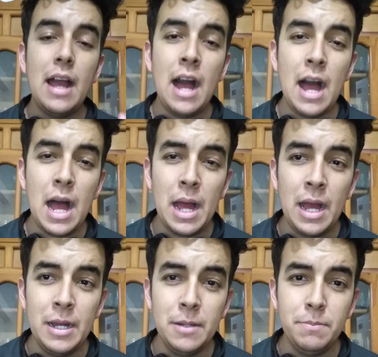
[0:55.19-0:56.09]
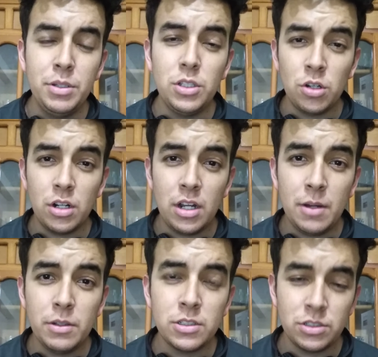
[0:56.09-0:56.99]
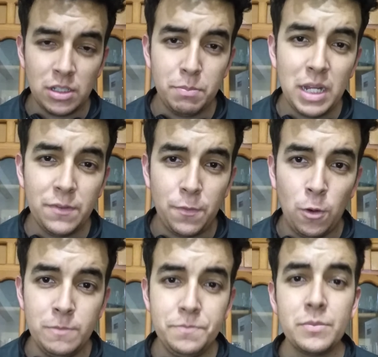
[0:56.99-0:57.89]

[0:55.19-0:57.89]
uh, put our social platform.